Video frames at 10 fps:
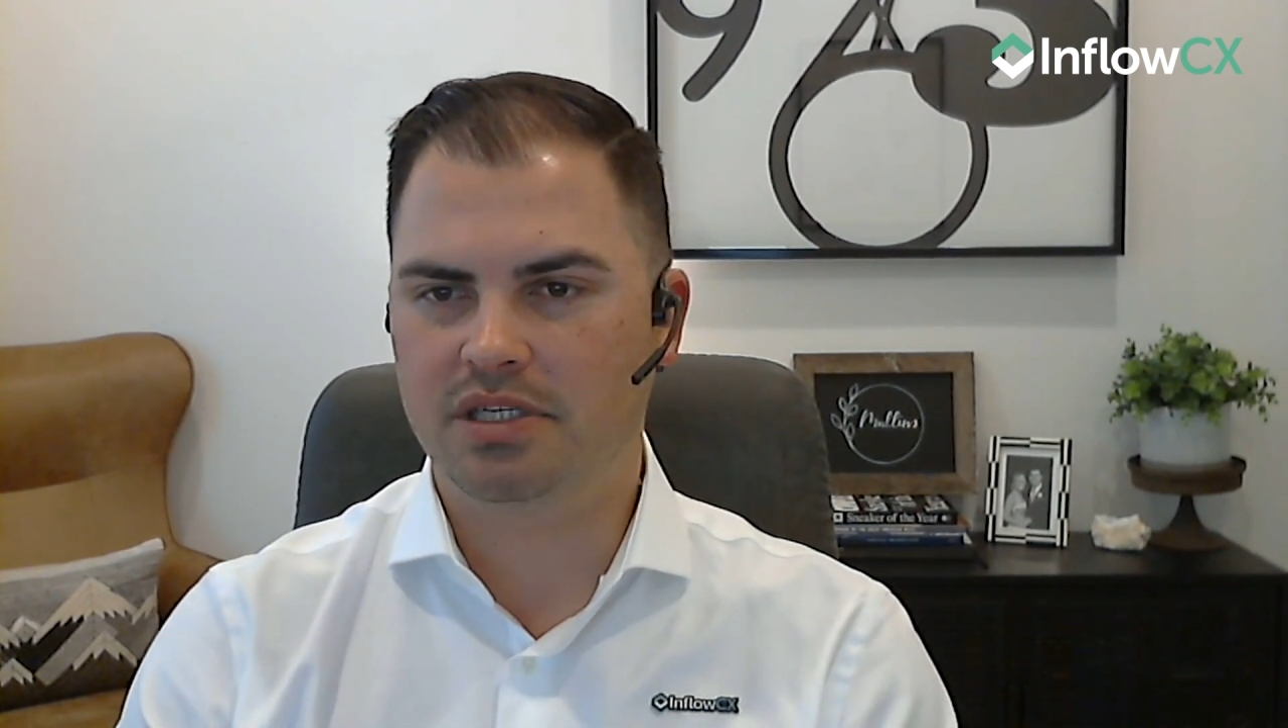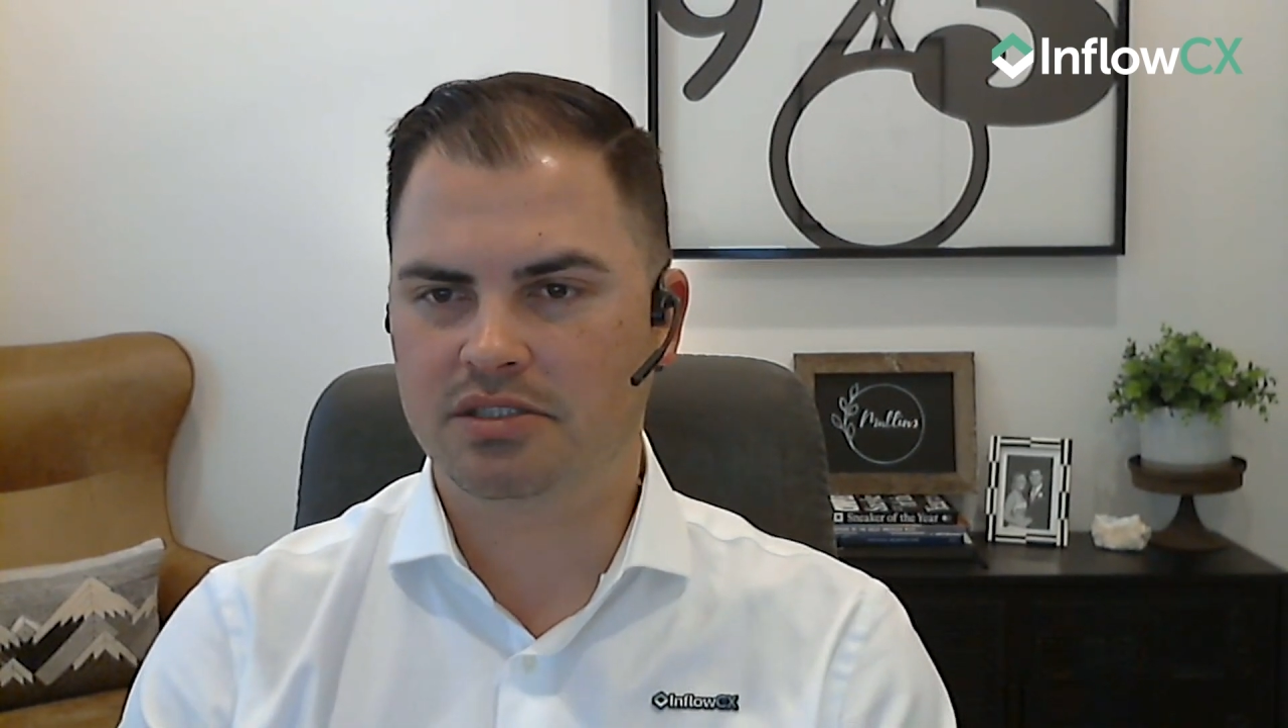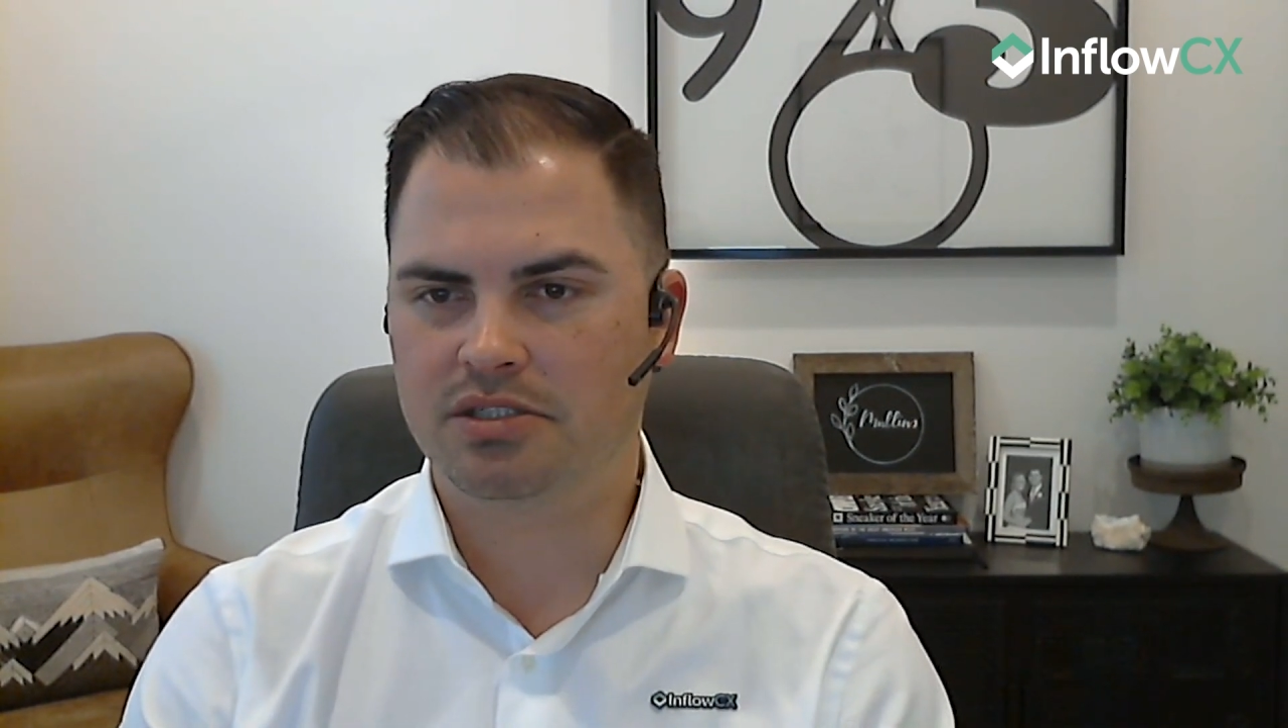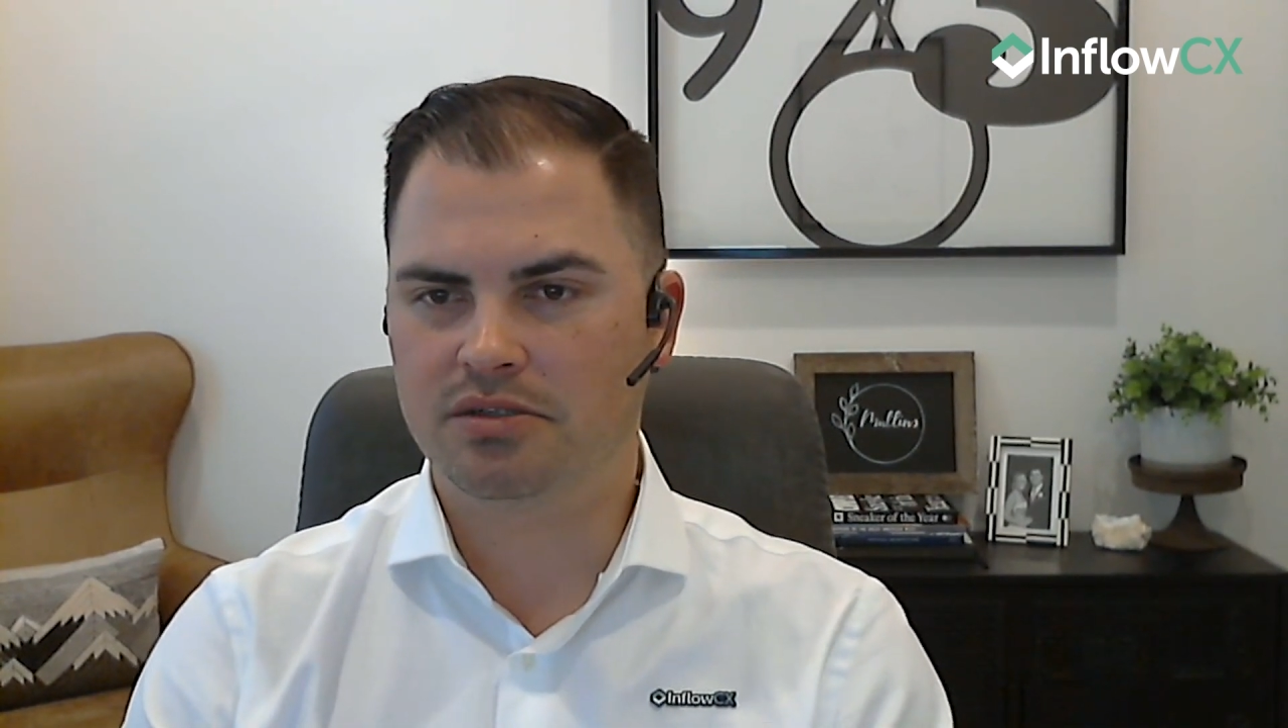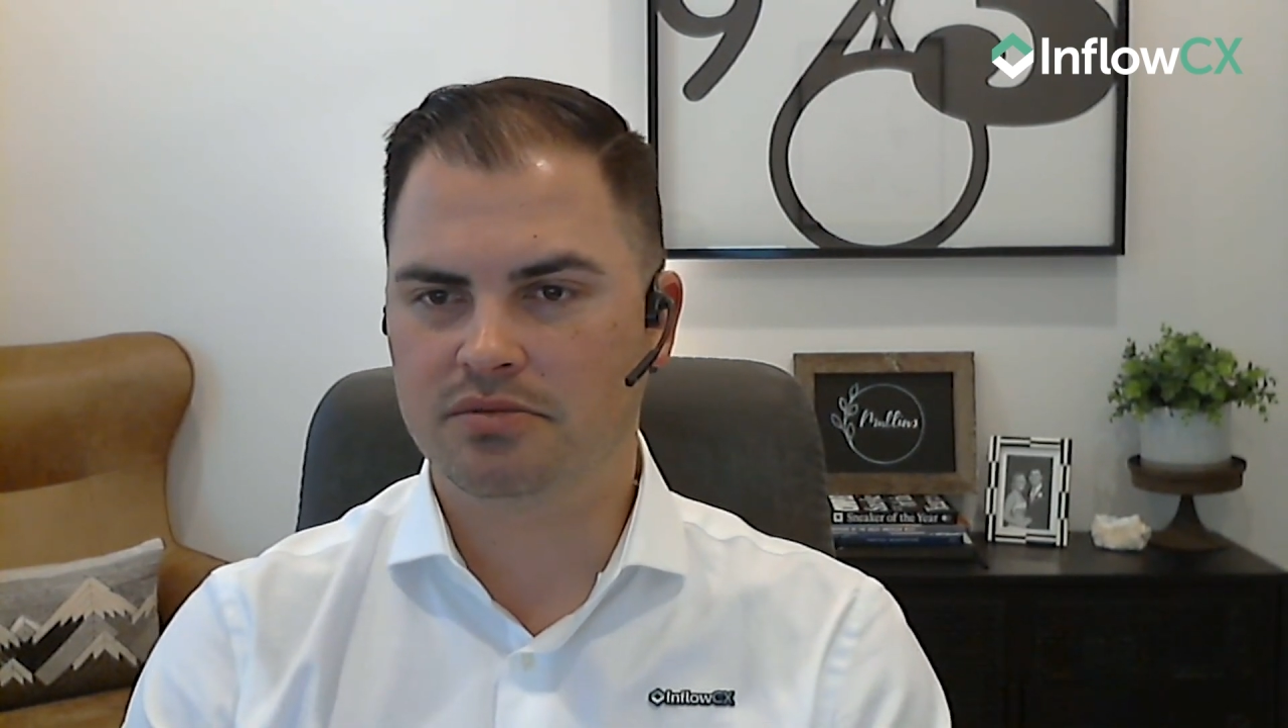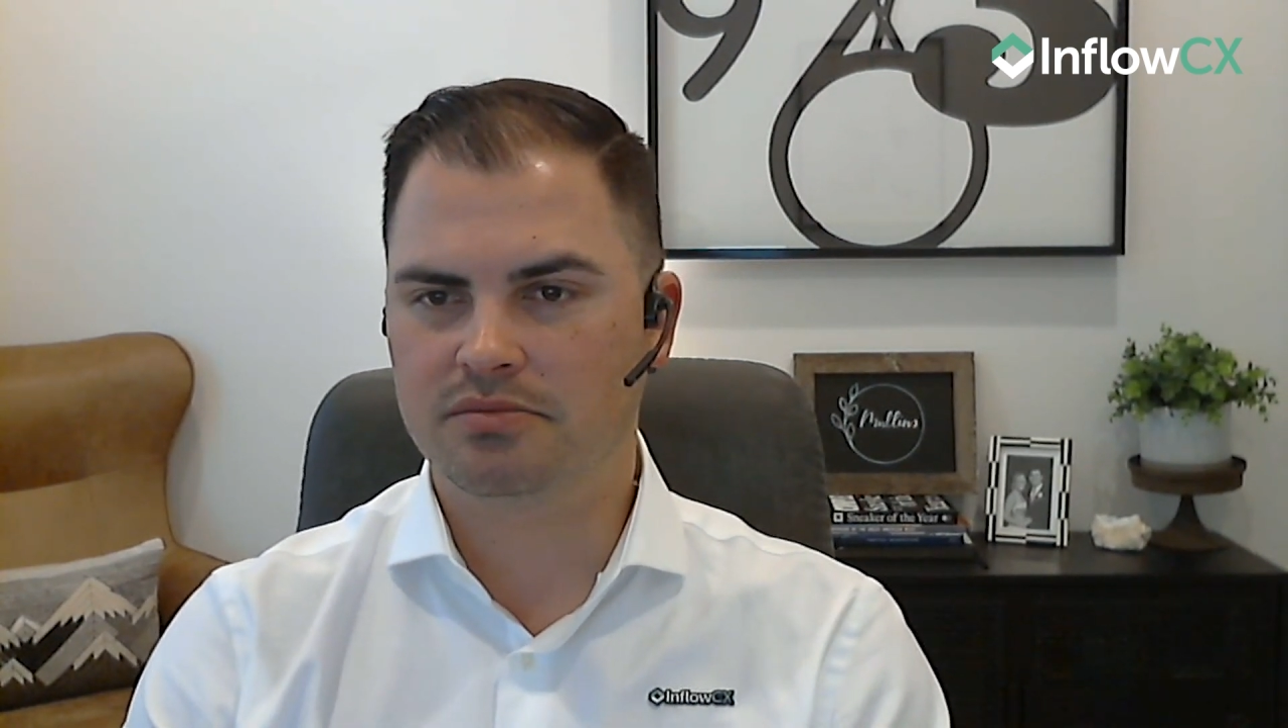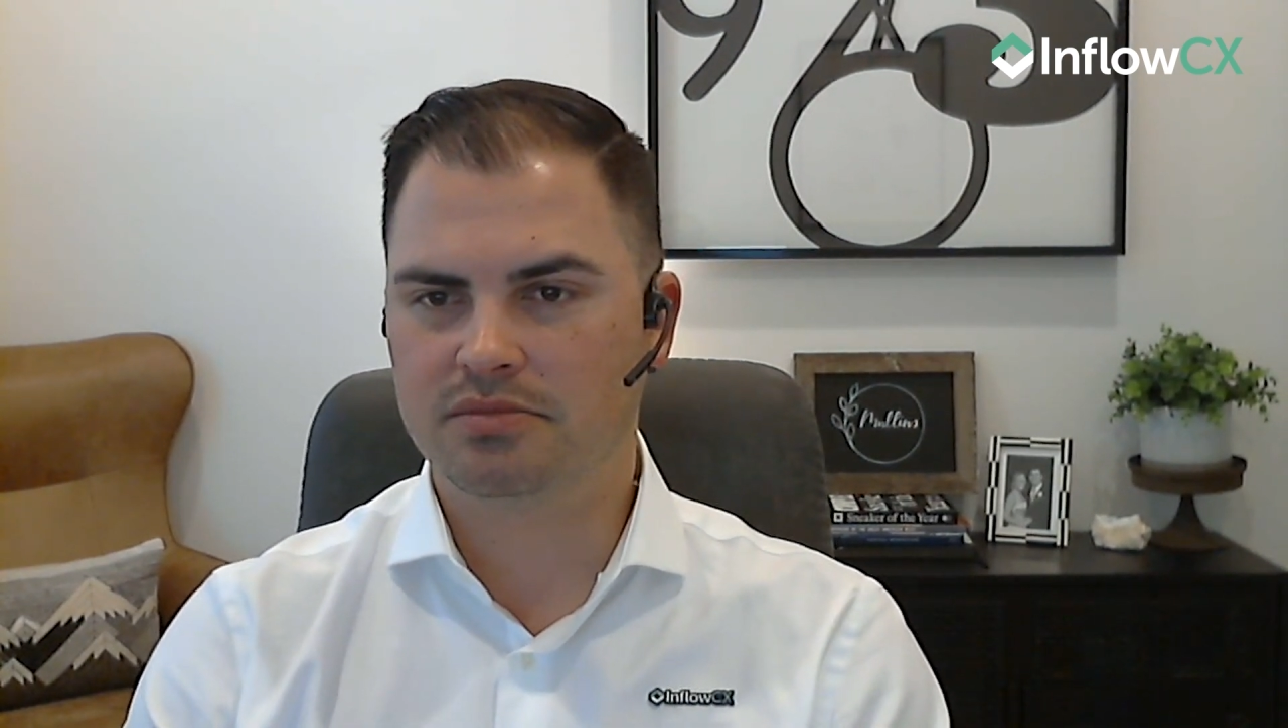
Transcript: into.